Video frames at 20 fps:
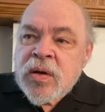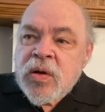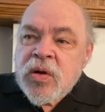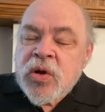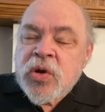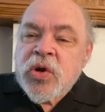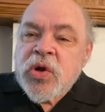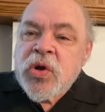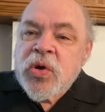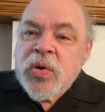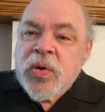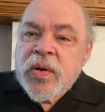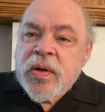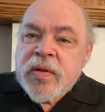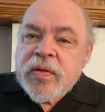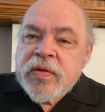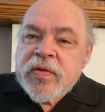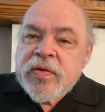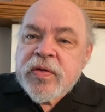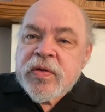
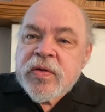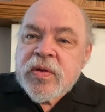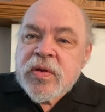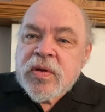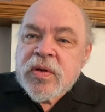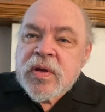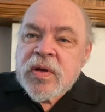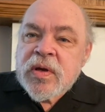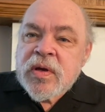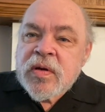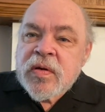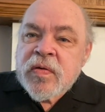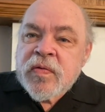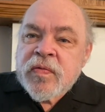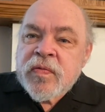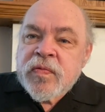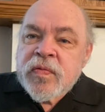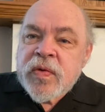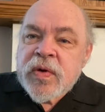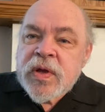occurrence
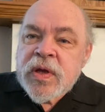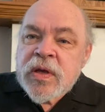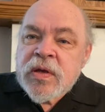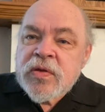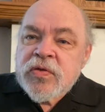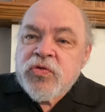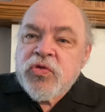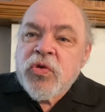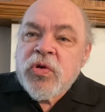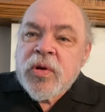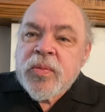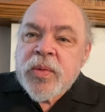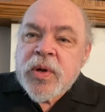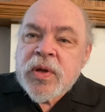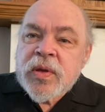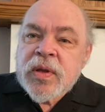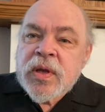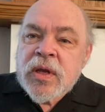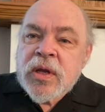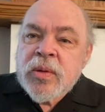of a
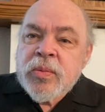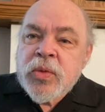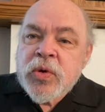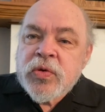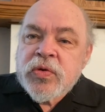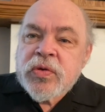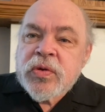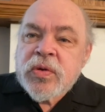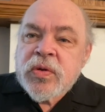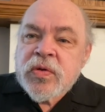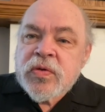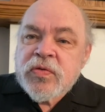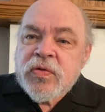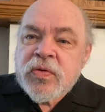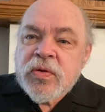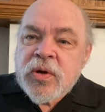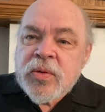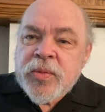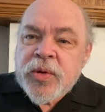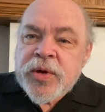trauma, an emotional
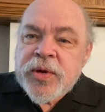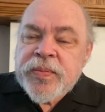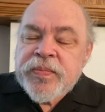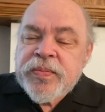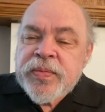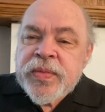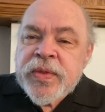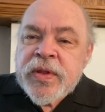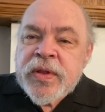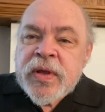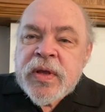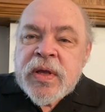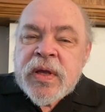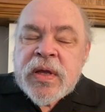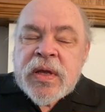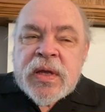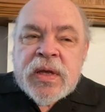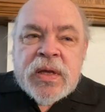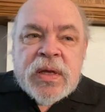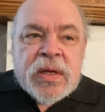trauma,
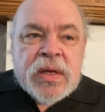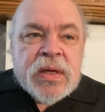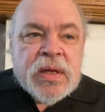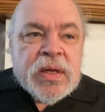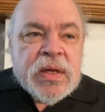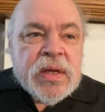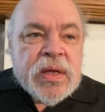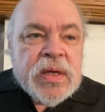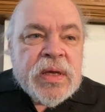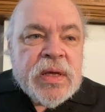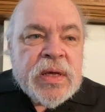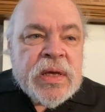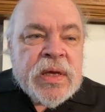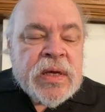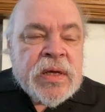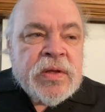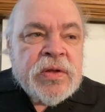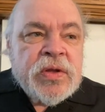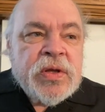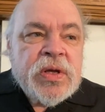
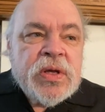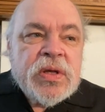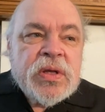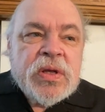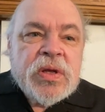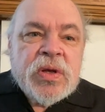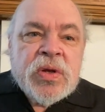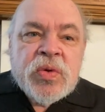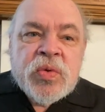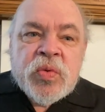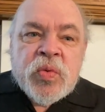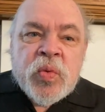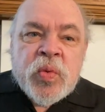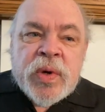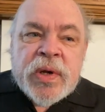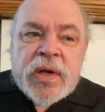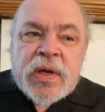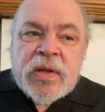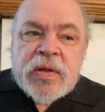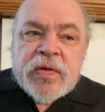and
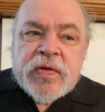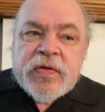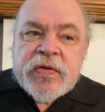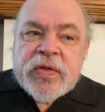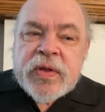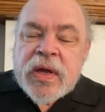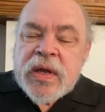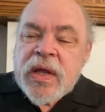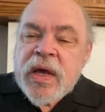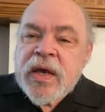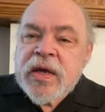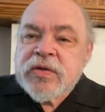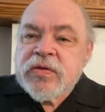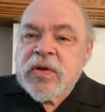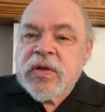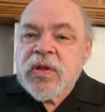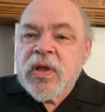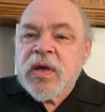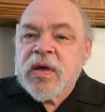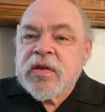what it is that
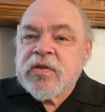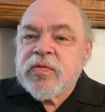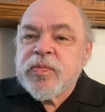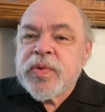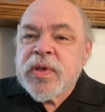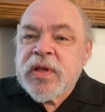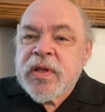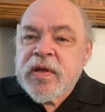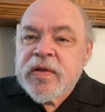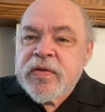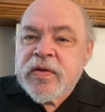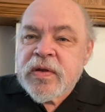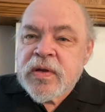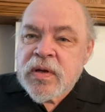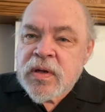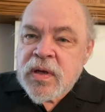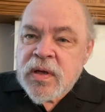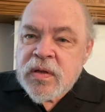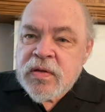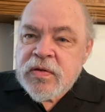actually takes place
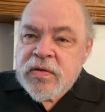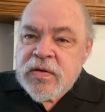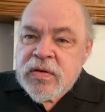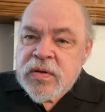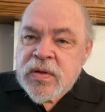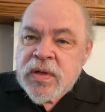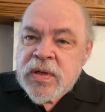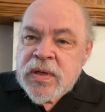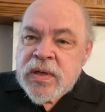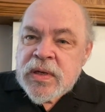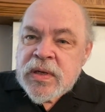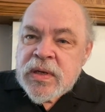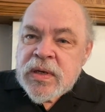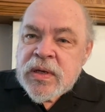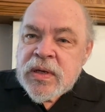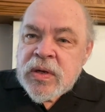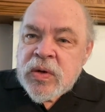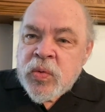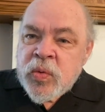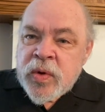in us
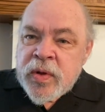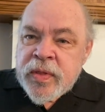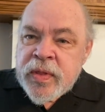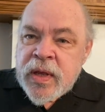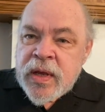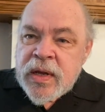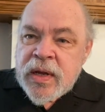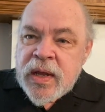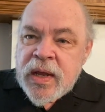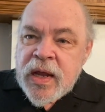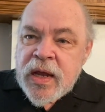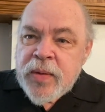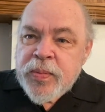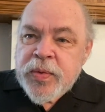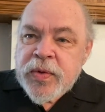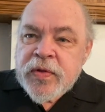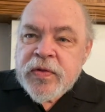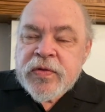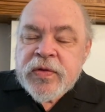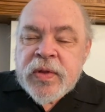when that
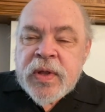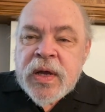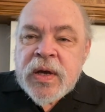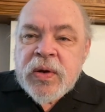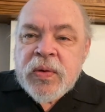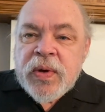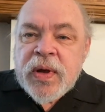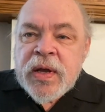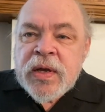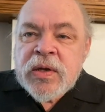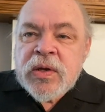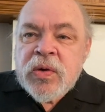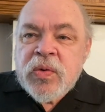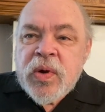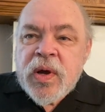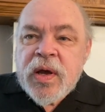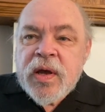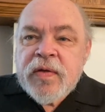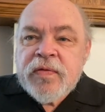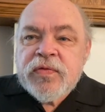happens. Now, I know
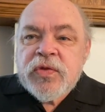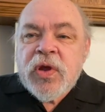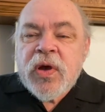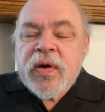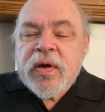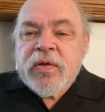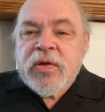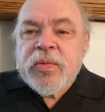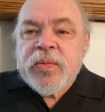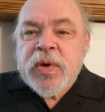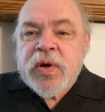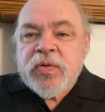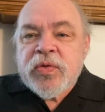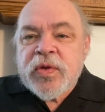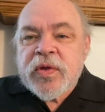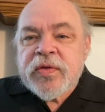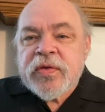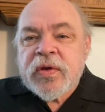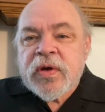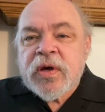I've talked about
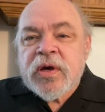this a